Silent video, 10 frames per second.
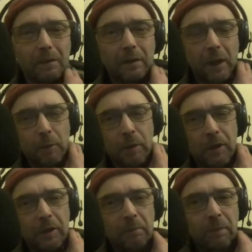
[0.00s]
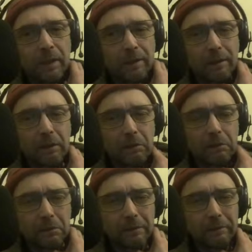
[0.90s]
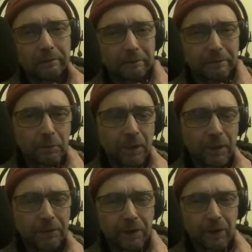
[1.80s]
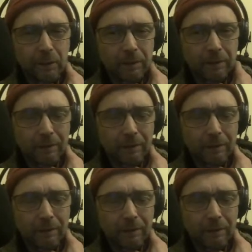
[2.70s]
Who would you be from Dad's Army?